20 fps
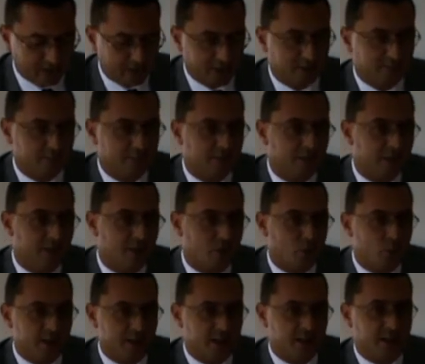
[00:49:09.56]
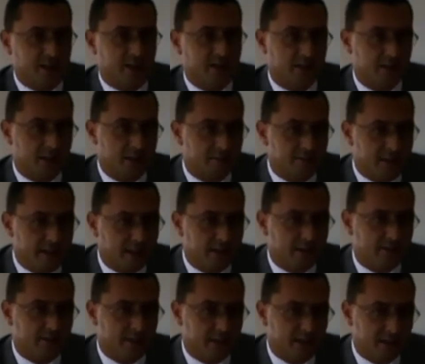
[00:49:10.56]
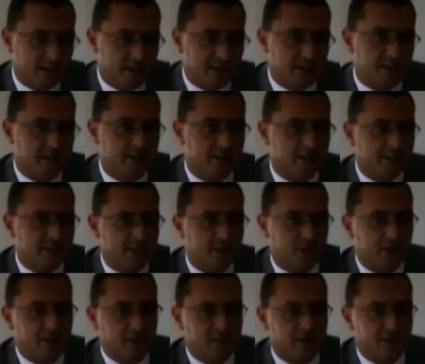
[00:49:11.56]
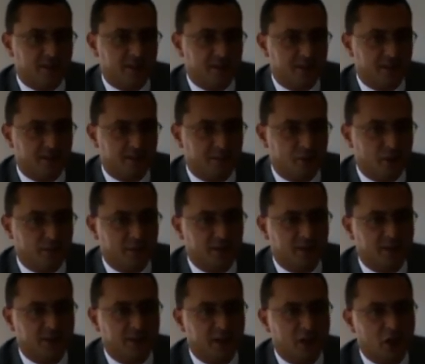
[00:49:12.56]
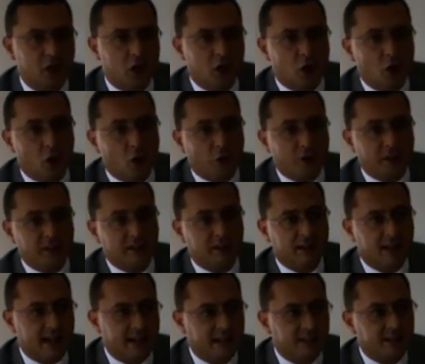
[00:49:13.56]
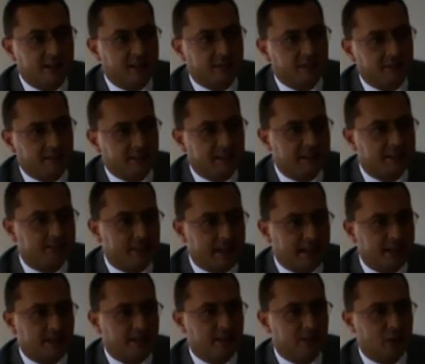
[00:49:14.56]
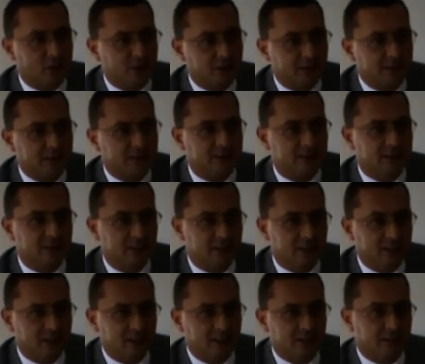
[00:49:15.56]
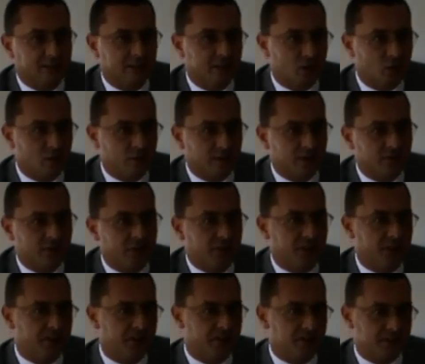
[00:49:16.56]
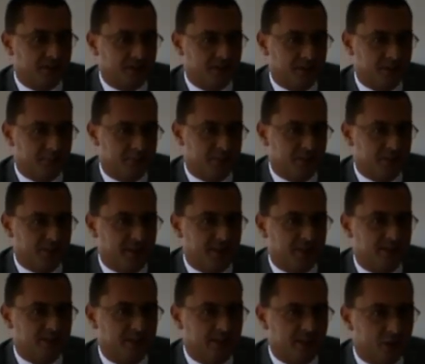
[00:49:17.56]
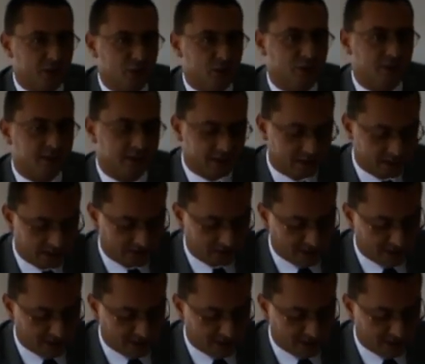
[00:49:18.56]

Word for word: uh, whether effectively at a given historical uh, moment or in light of expected losses uh, over three years period included in the